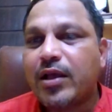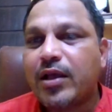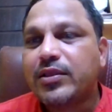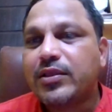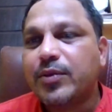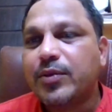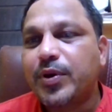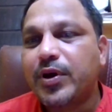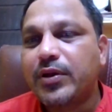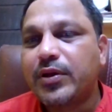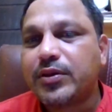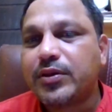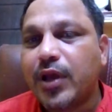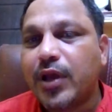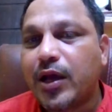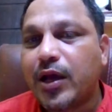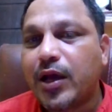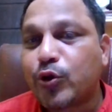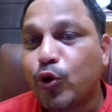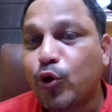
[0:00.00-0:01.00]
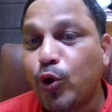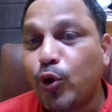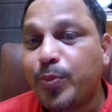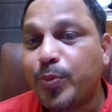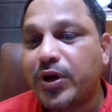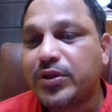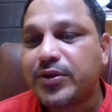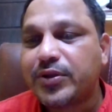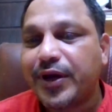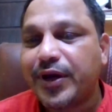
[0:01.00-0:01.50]
the crude
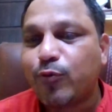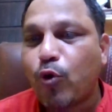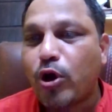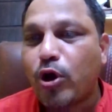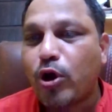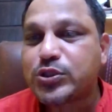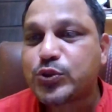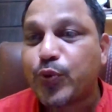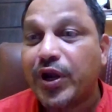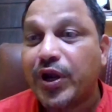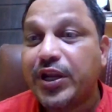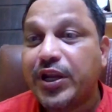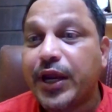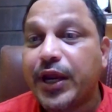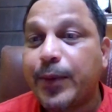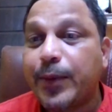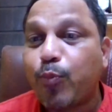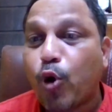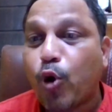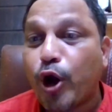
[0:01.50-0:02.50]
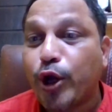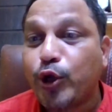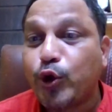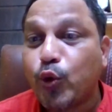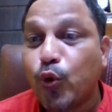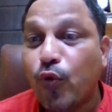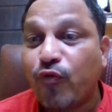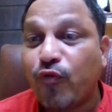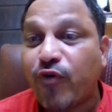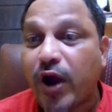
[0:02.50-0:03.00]
birth rate was
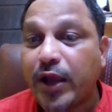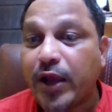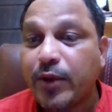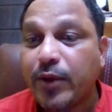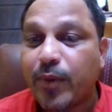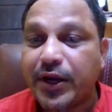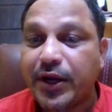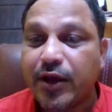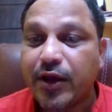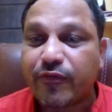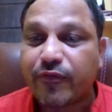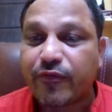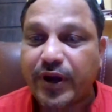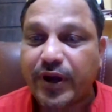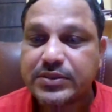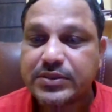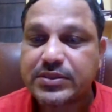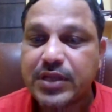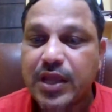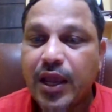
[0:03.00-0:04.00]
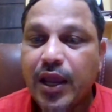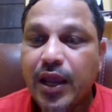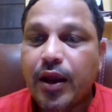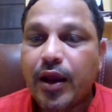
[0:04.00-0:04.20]
28.25, my dear friends.